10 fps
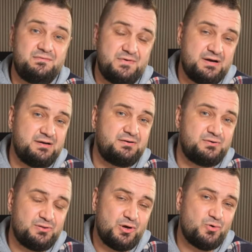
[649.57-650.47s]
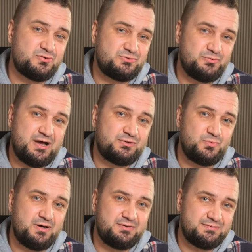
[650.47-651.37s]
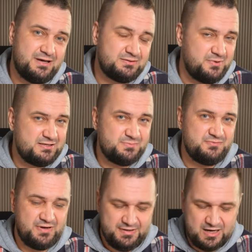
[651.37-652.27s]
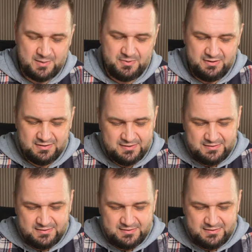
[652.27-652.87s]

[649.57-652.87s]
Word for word: very close to that one, and that makes me very happy.